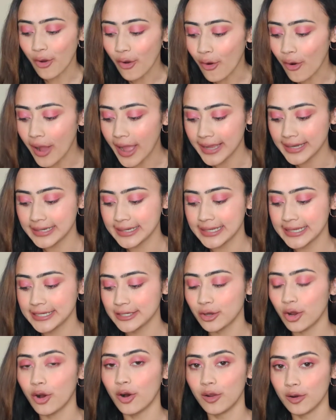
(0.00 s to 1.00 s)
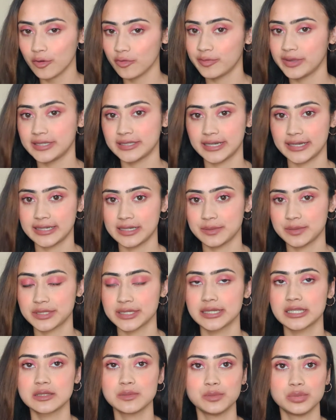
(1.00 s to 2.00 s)
I laid all of my red
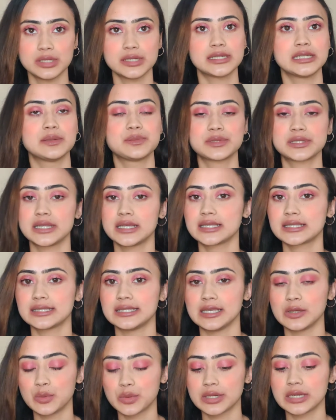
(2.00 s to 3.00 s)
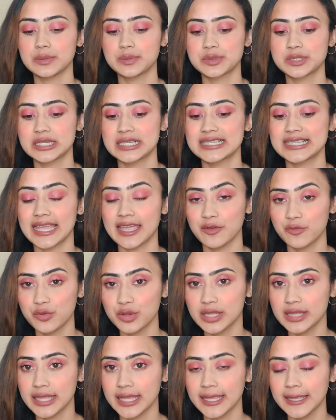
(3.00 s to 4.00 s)
lipsticks, bullet lipsticks, liquid lipsticks,
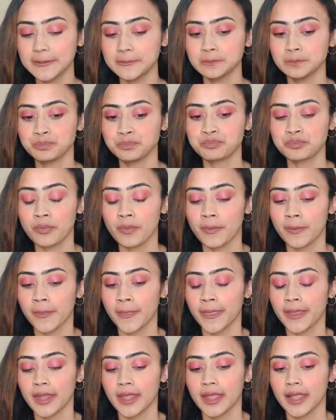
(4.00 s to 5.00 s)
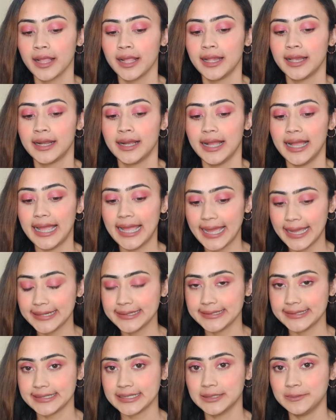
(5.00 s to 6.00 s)
everything,
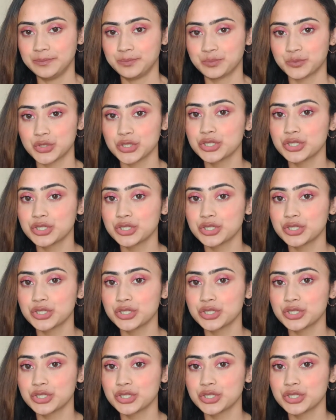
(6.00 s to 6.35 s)
and the